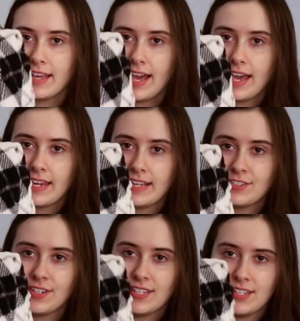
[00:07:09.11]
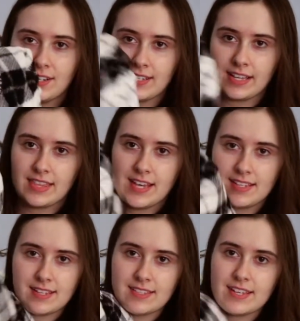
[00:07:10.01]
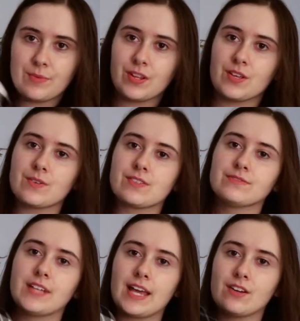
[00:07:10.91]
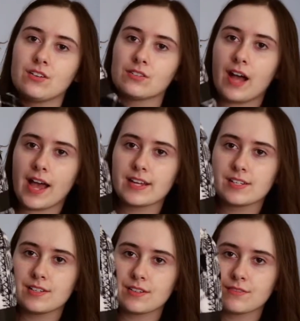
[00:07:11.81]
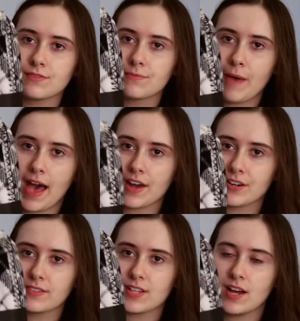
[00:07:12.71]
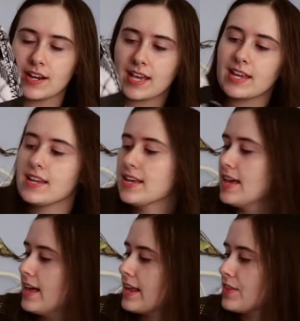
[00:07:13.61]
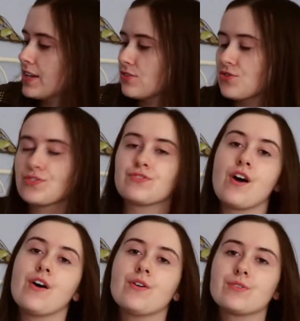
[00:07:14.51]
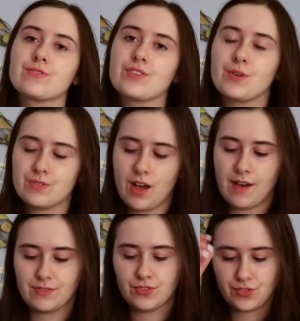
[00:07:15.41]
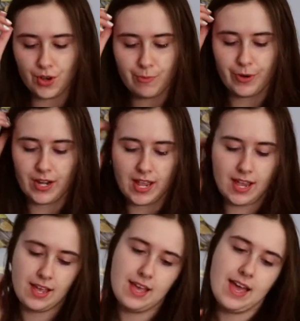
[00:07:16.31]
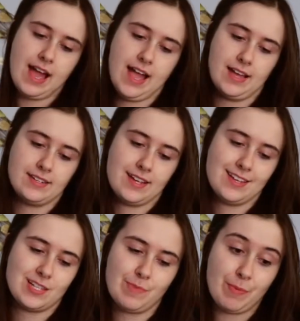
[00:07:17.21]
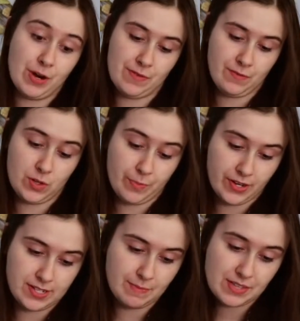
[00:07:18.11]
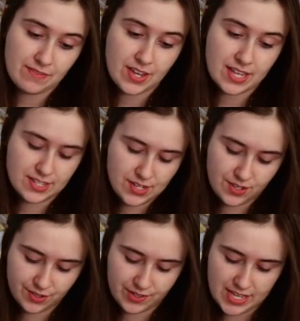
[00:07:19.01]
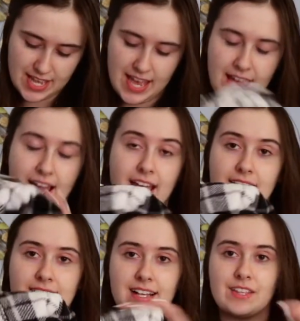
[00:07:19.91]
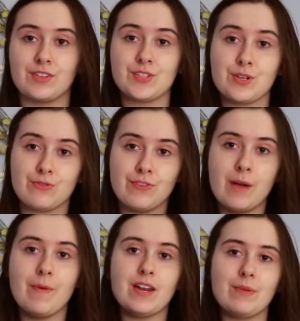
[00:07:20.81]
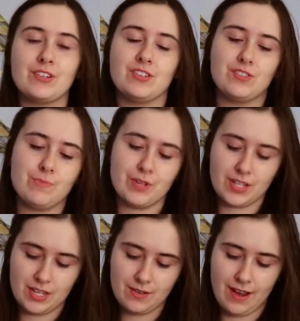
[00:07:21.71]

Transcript: And it just looks like this. It's like one of those flannel kind of patterns on it. And I think it's so, so soft, so pretty. And it's gonna be perfect for the person I'm giving it to. And it has like a little to from on it, which is super cute.